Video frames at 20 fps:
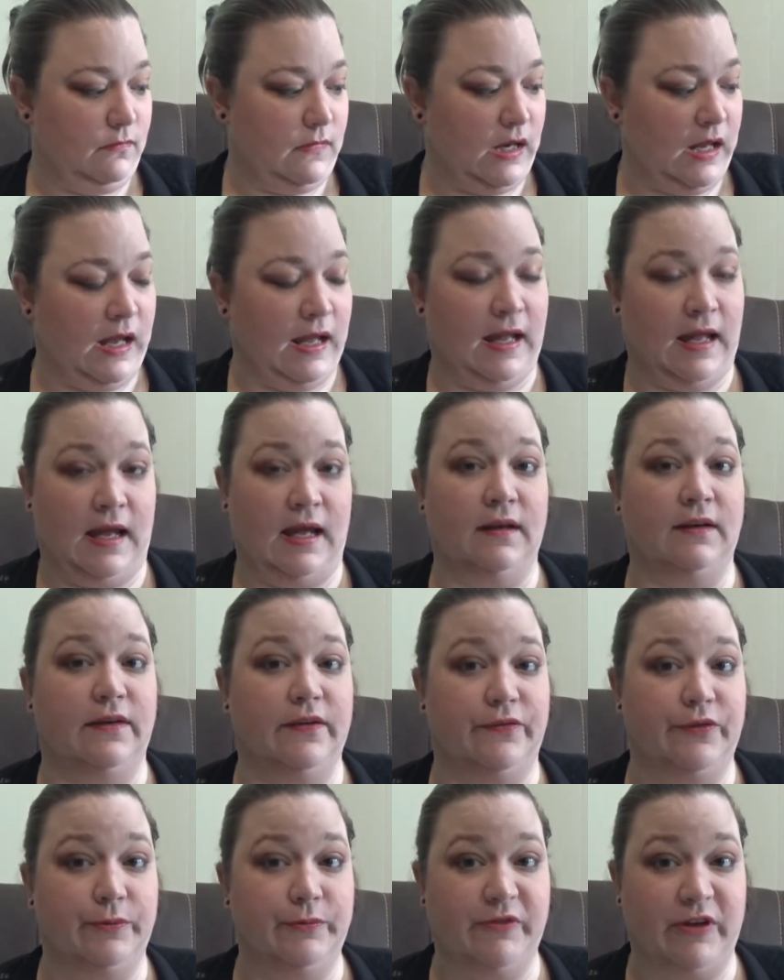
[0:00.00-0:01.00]
I had
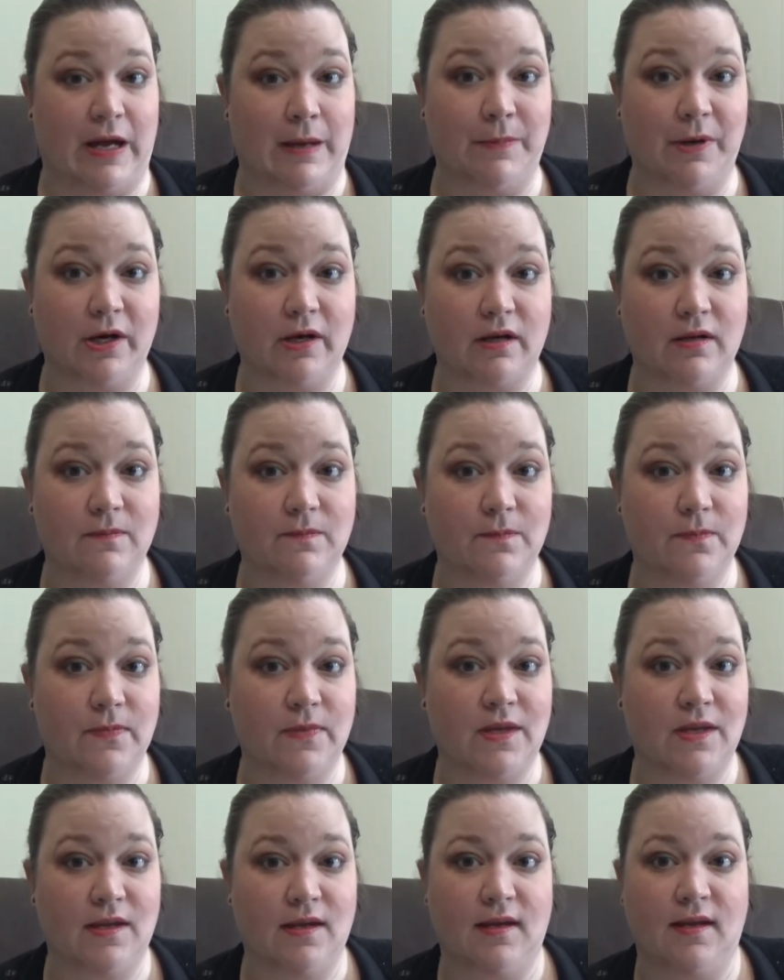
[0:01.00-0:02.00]
different fabric,
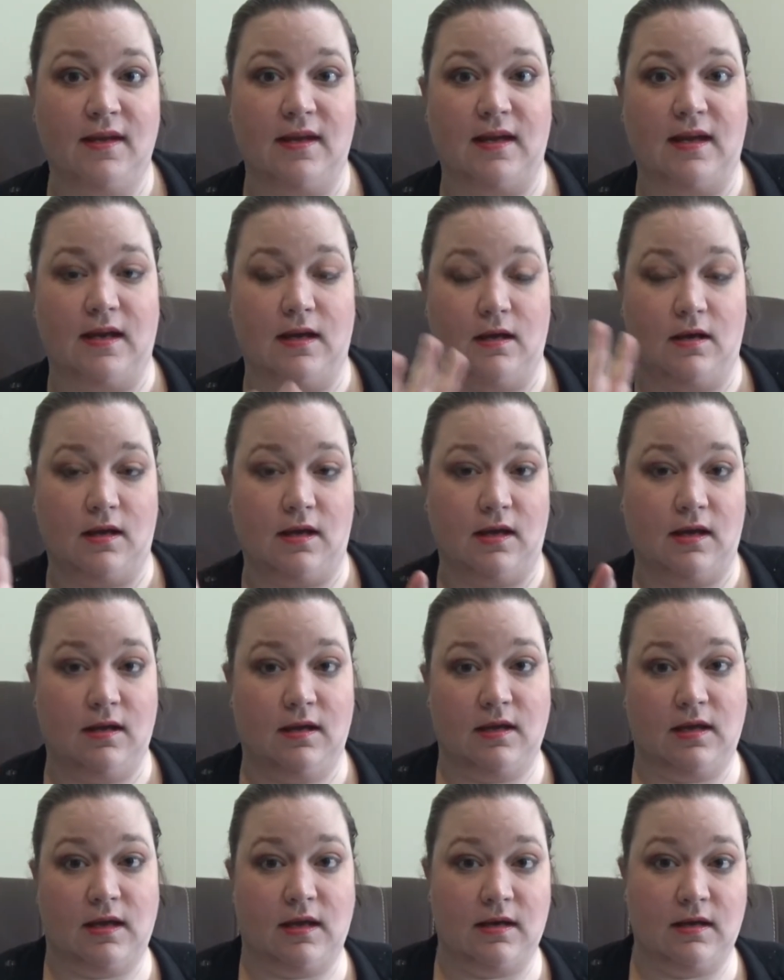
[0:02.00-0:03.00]
and I
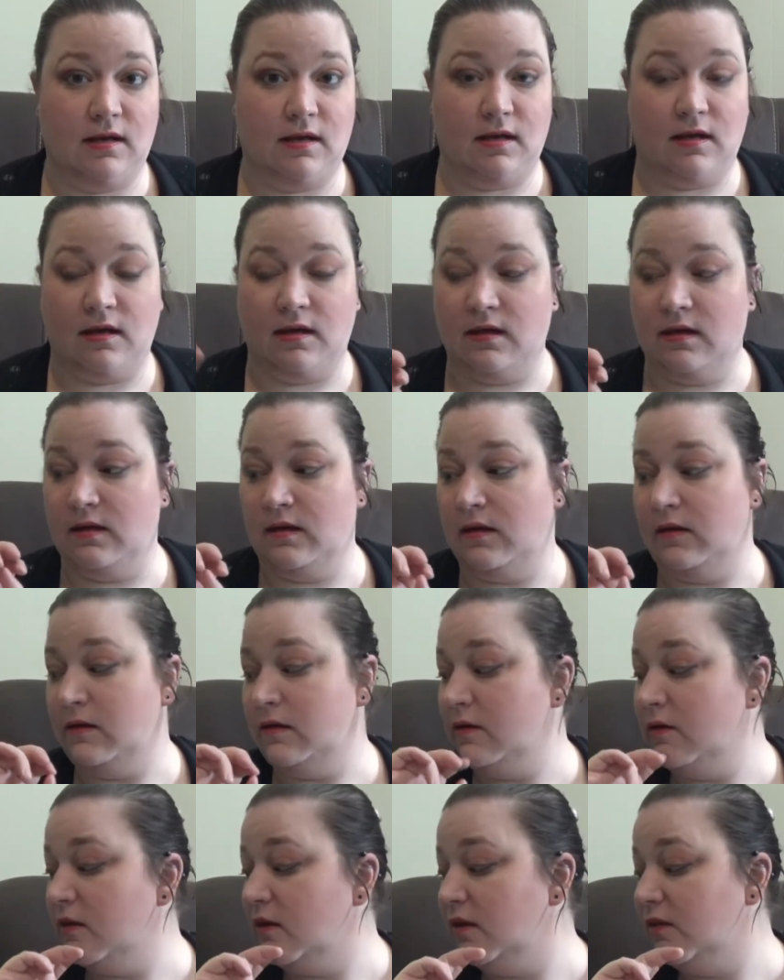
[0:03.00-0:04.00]
had it
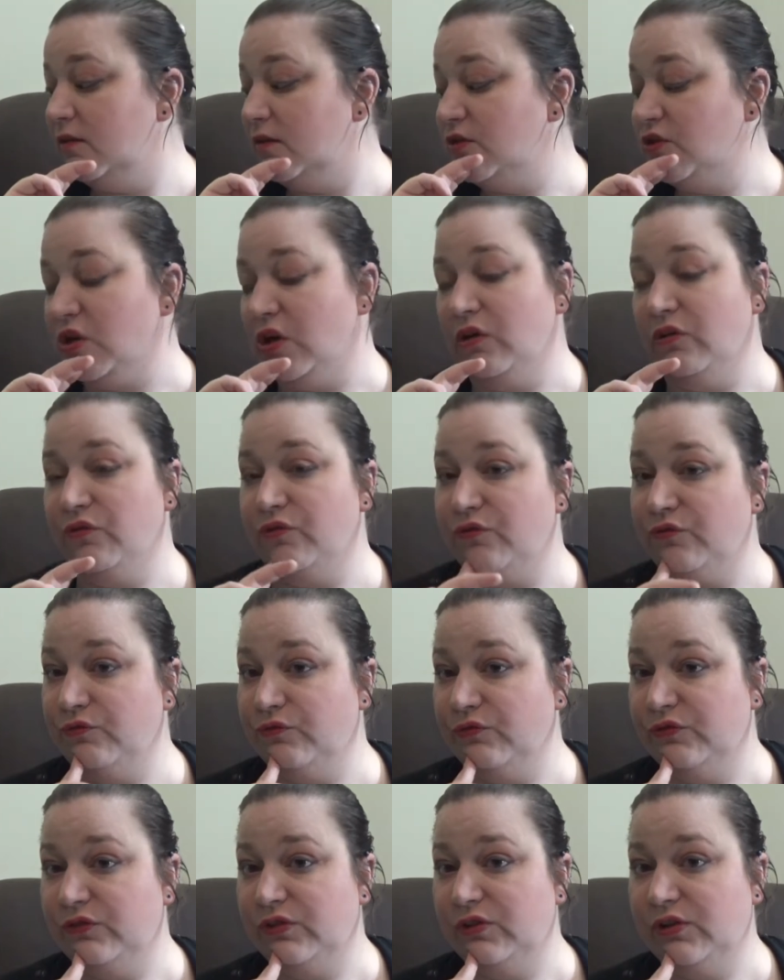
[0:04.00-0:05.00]
underneath a shelf.
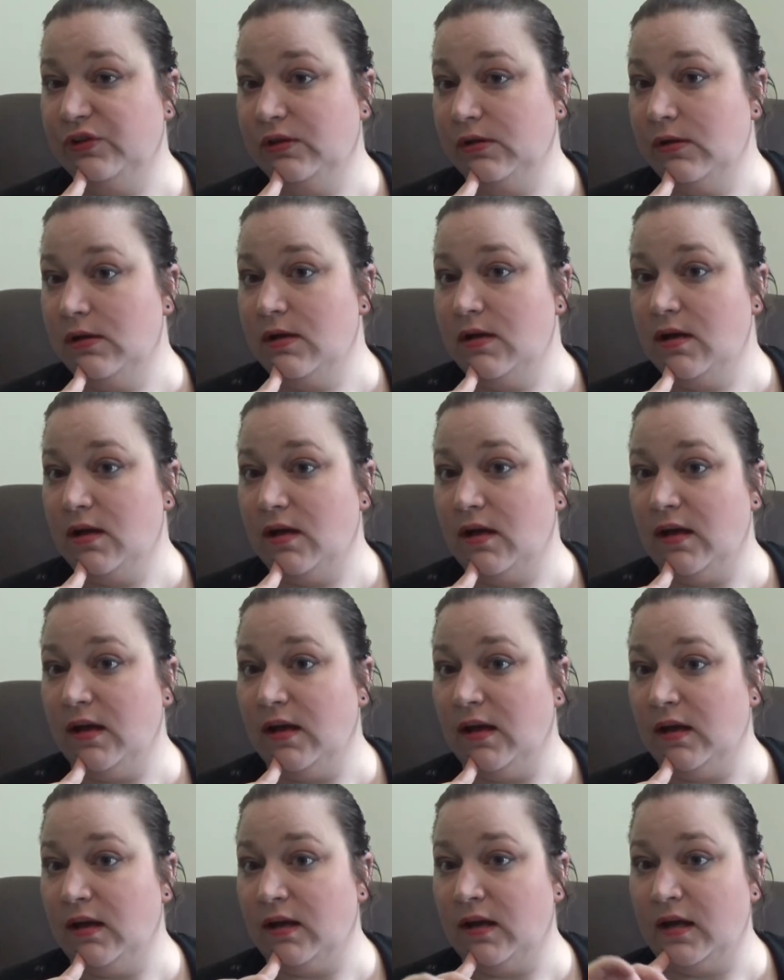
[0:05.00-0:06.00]

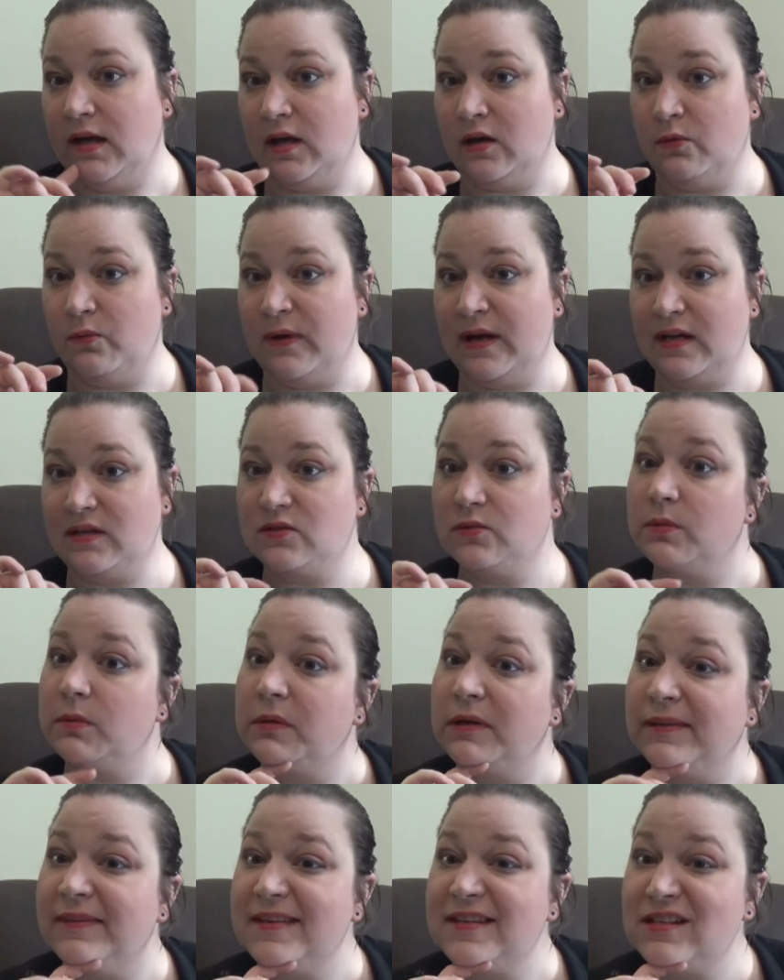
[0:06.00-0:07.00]
And I had a wax warmer
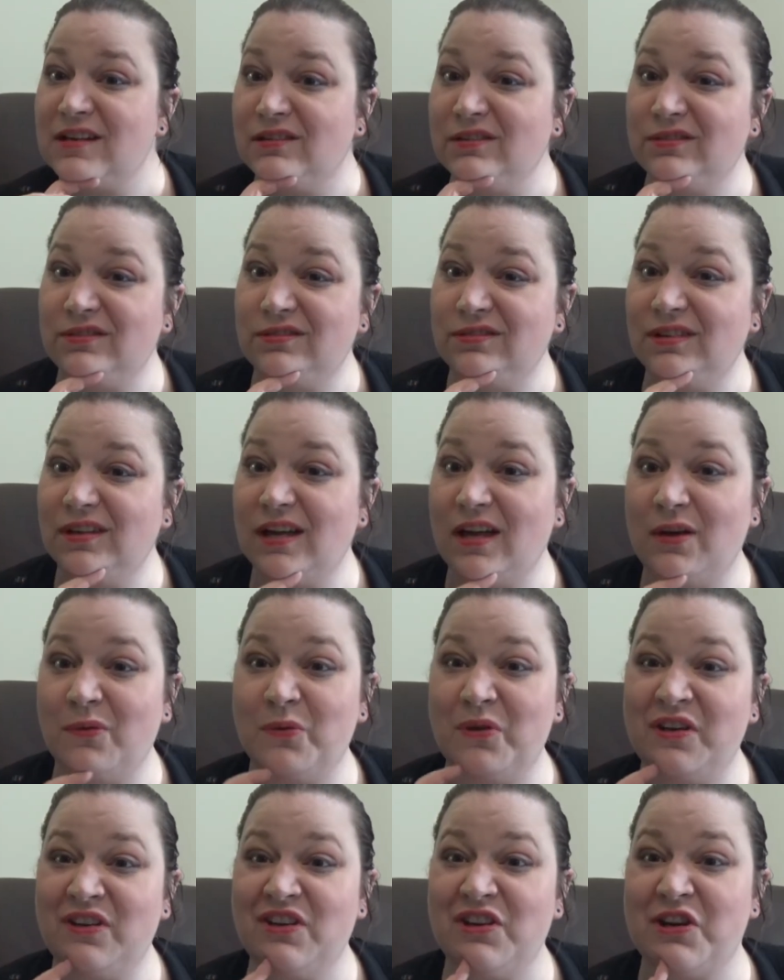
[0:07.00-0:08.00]
on the shelf, and
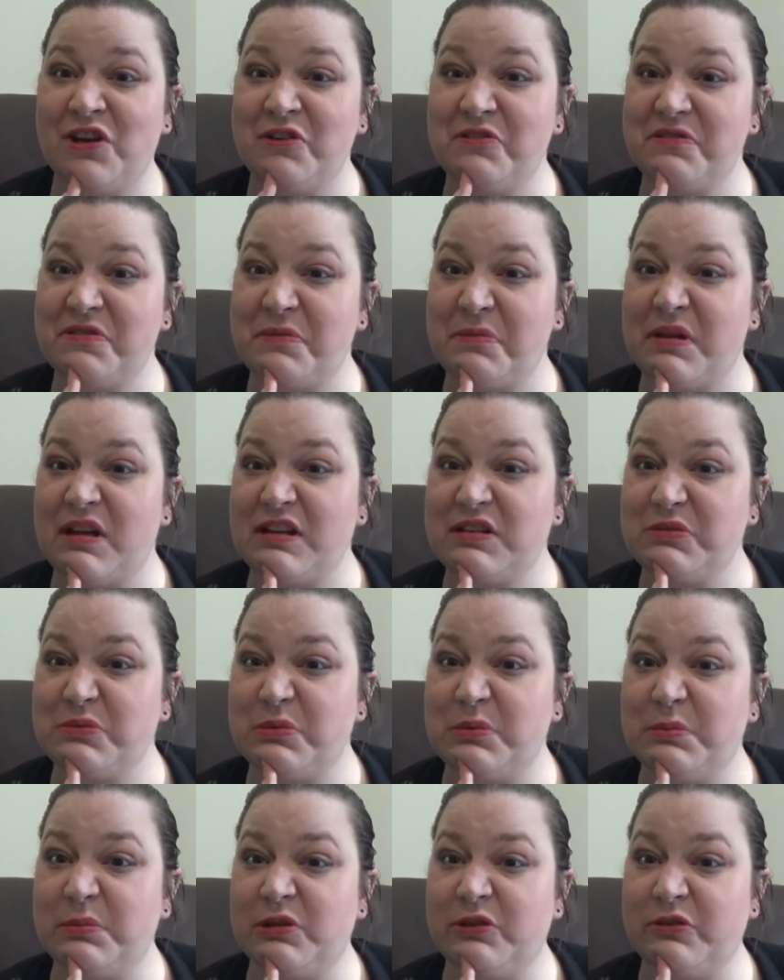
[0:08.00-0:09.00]
when, the wax
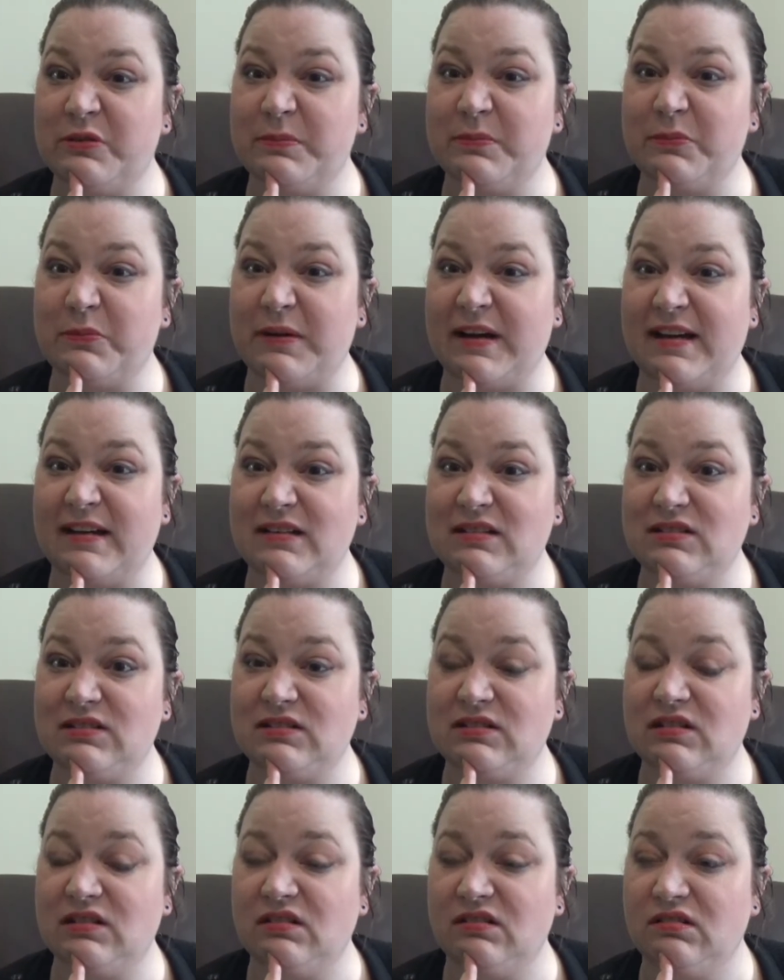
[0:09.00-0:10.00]
warmer dripped wax
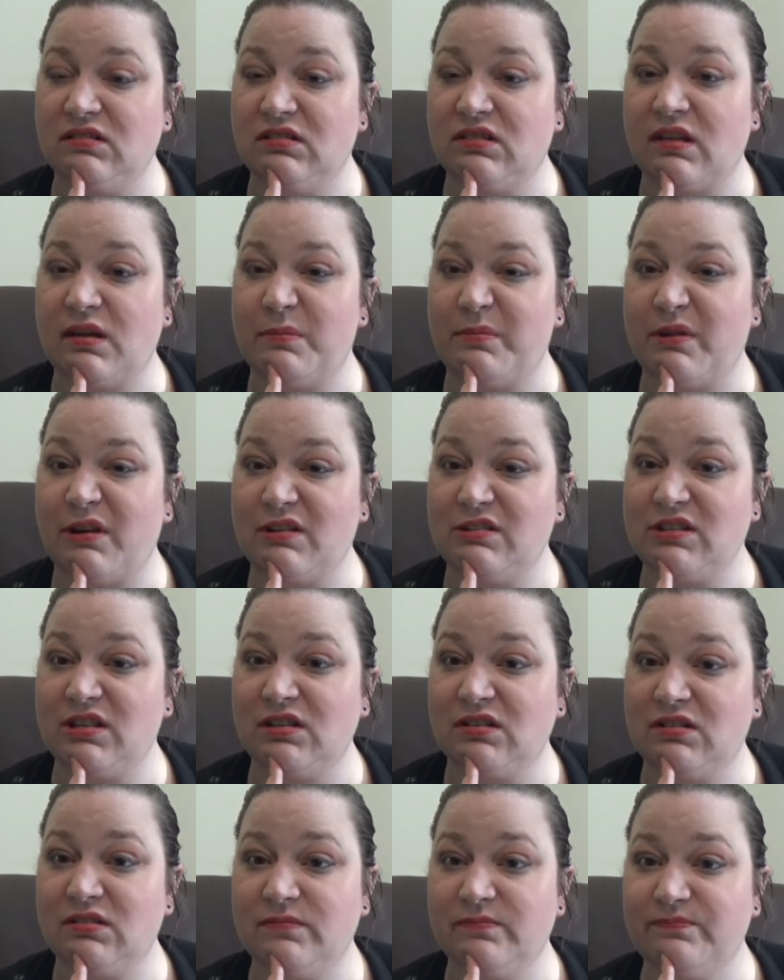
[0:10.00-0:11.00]
onto that
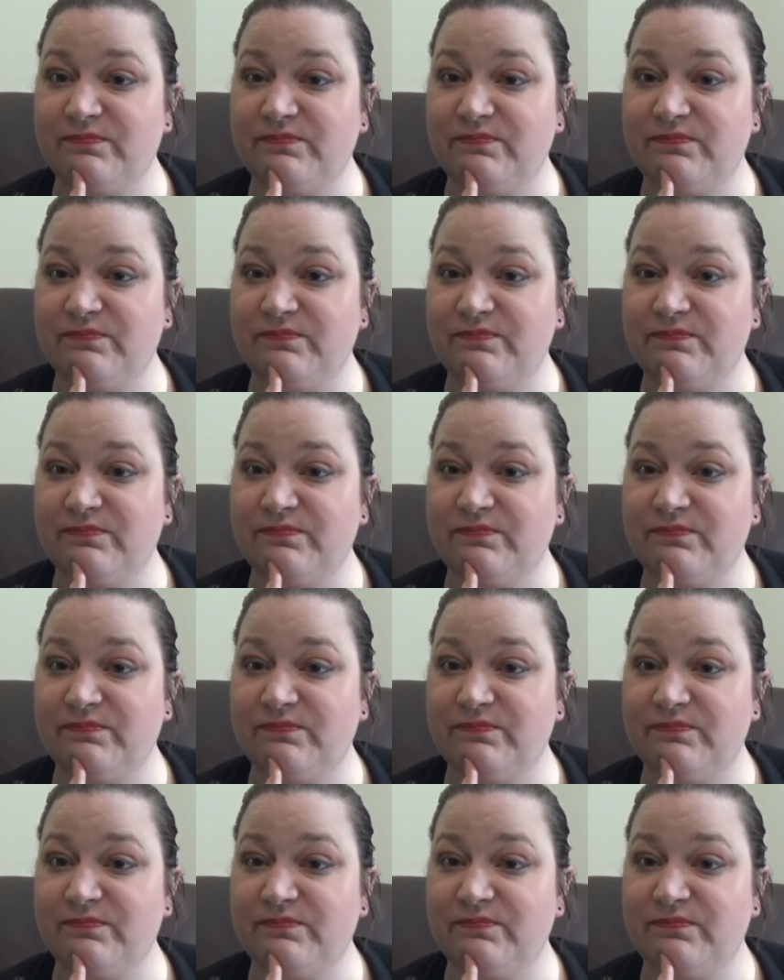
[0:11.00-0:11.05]
project.